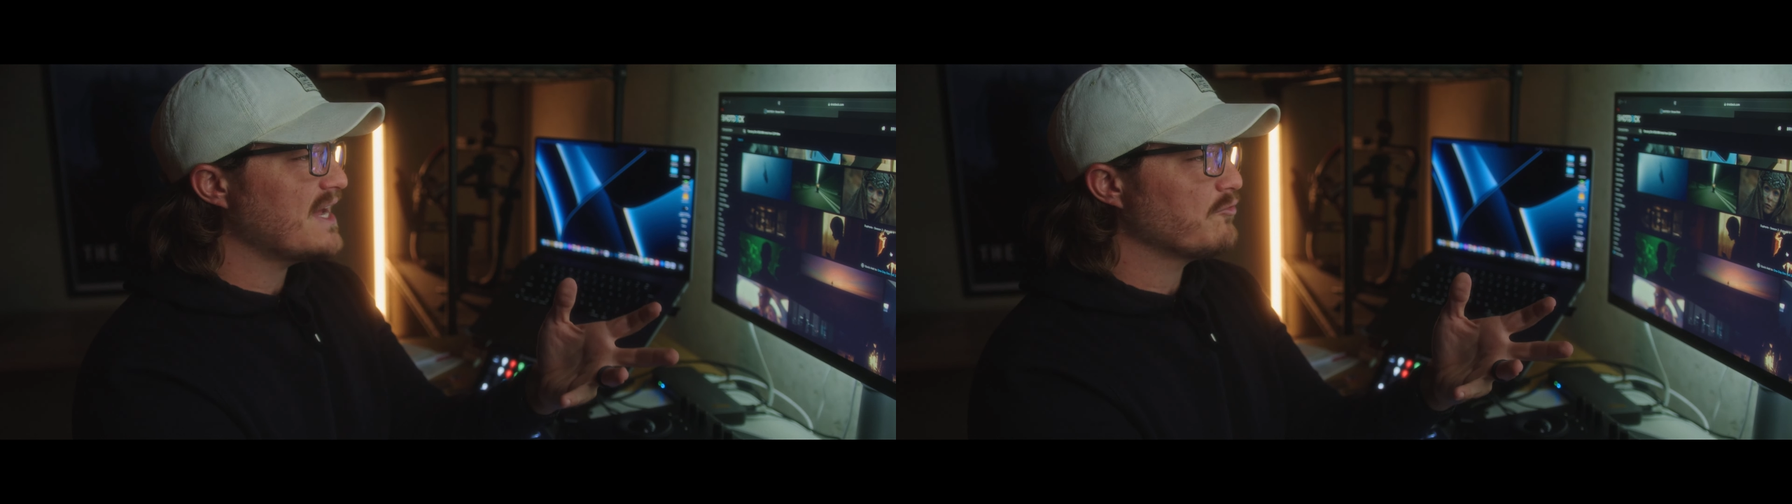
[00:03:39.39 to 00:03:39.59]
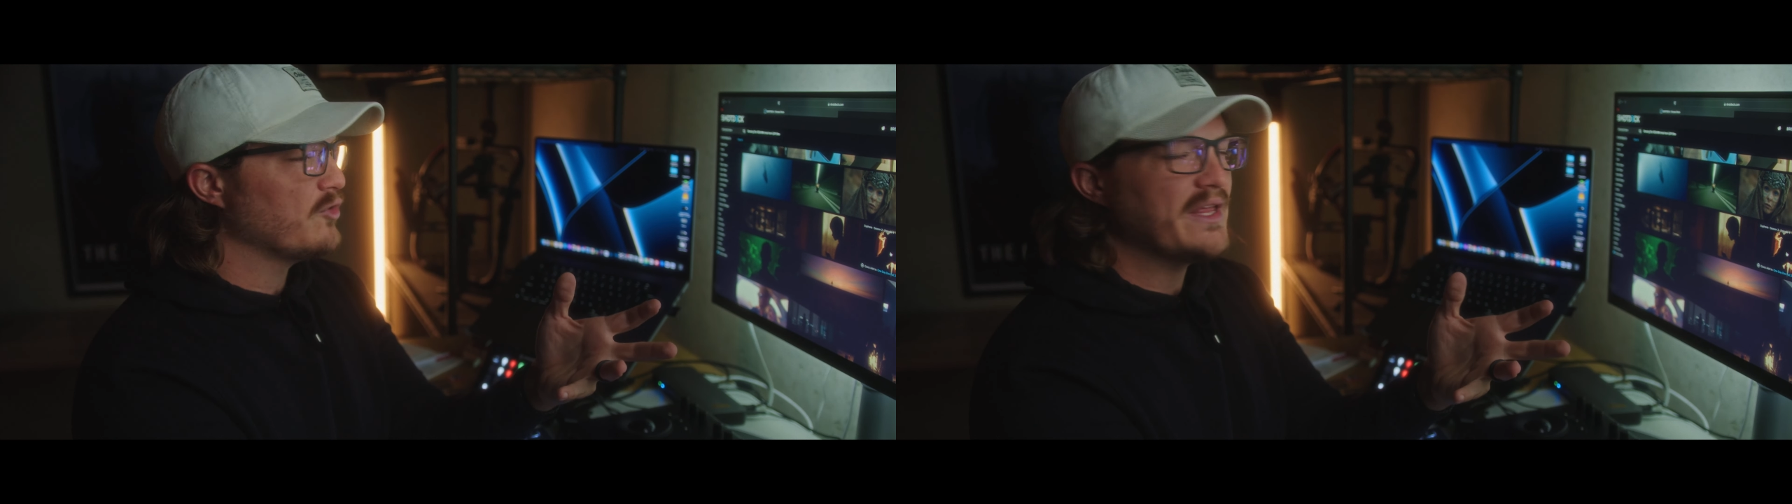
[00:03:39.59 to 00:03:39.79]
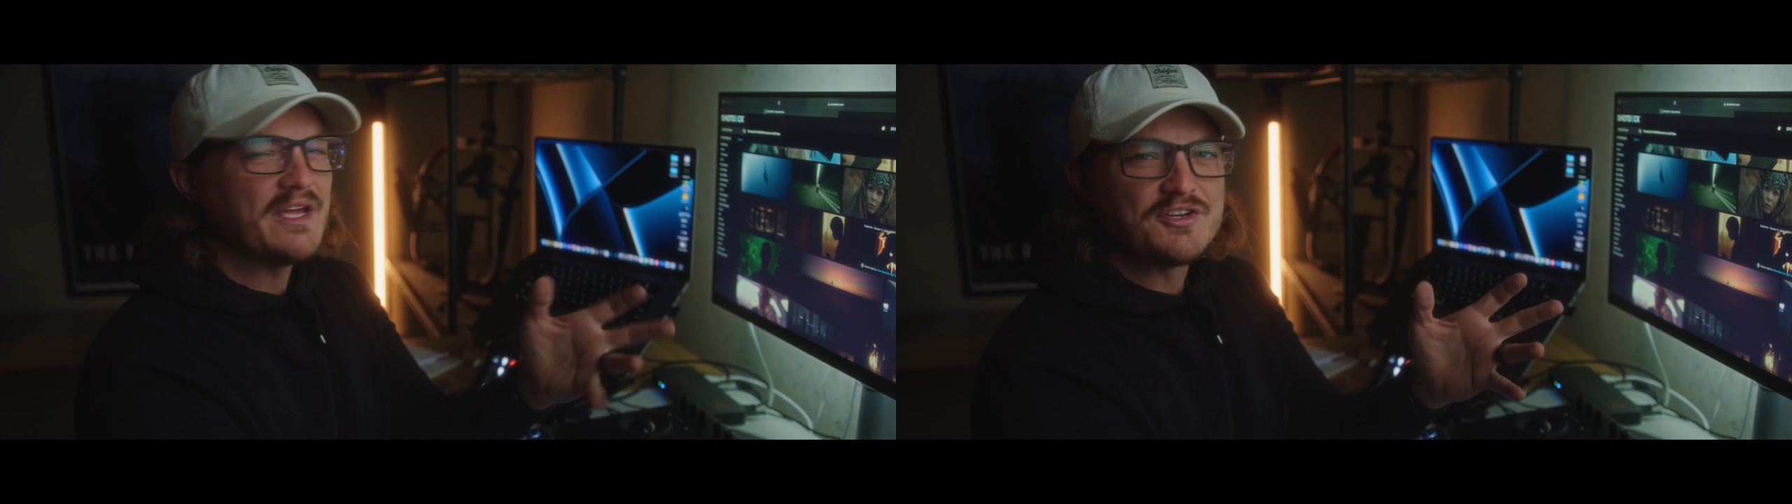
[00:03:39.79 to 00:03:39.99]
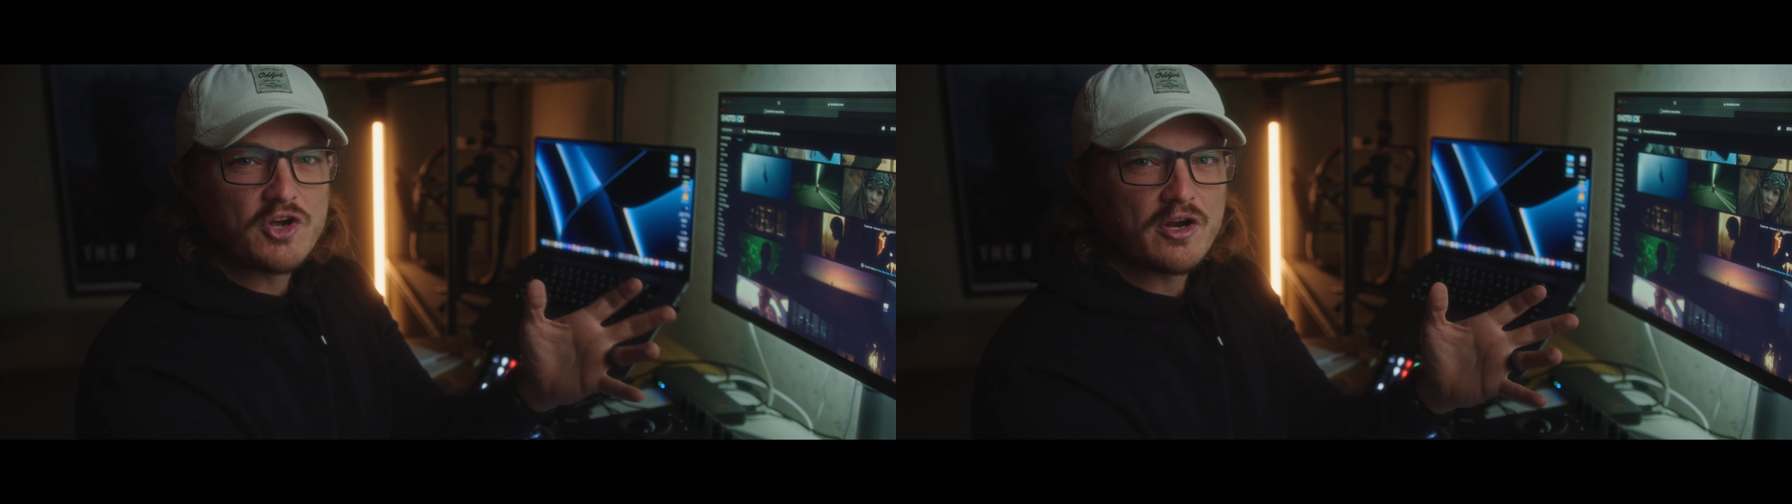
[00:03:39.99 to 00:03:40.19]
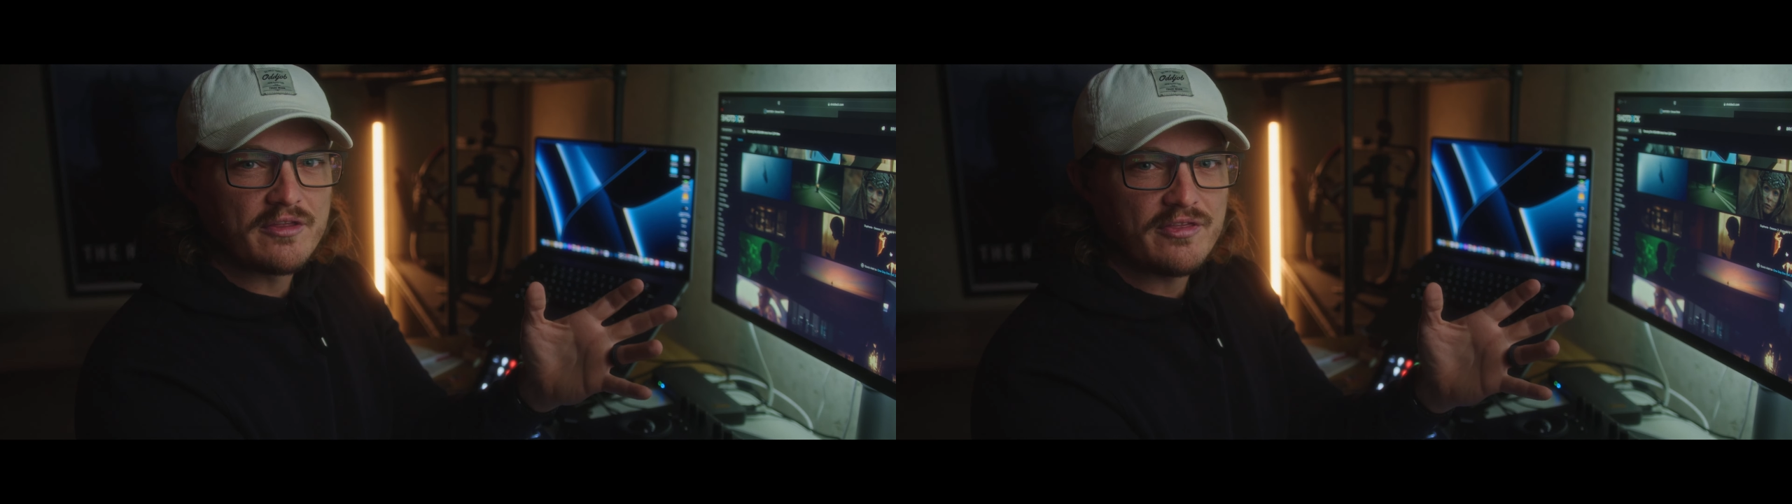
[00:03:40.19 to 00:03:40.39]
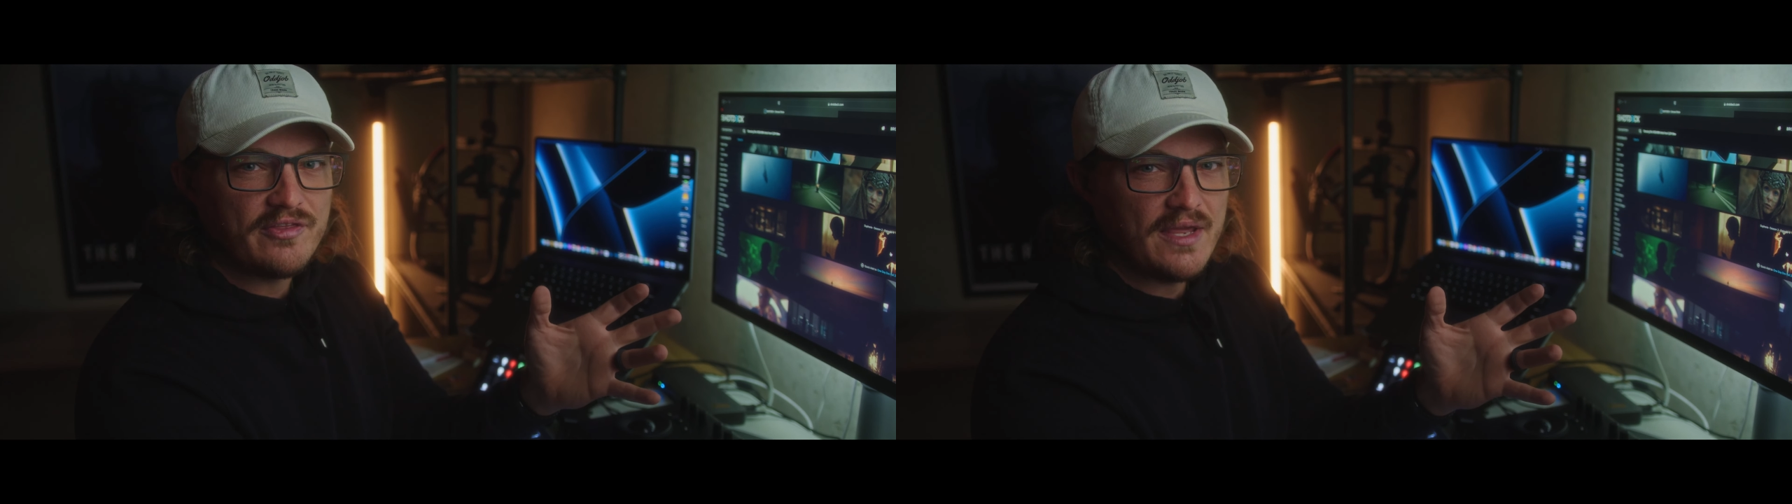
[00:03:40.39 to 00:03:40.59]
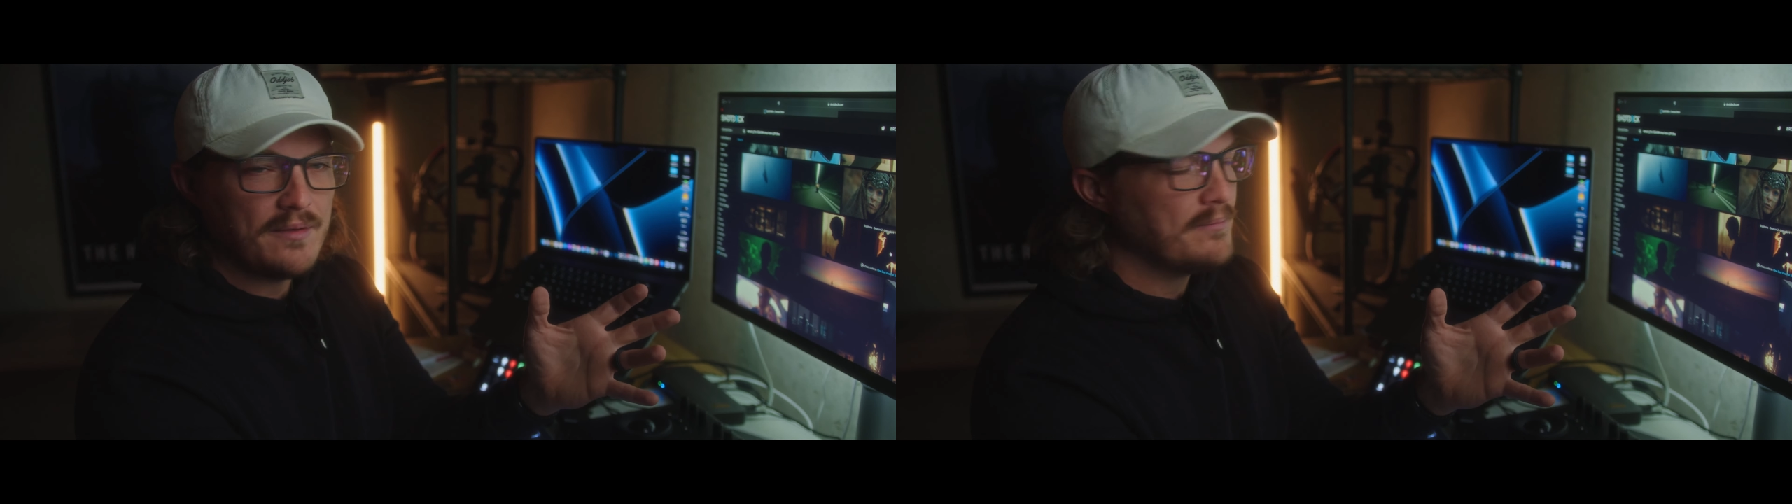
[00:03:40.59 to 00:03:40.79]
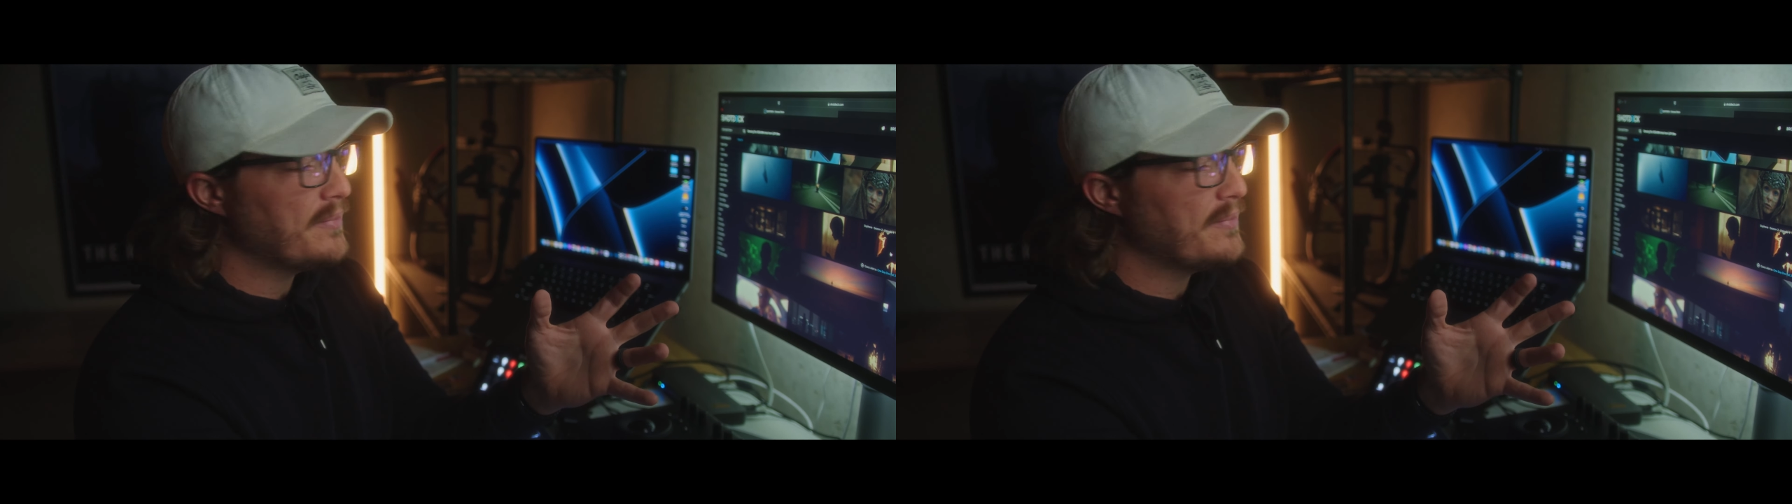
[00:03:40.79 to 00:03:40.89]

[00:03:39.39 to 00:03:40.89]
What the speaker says: not really a dark theme,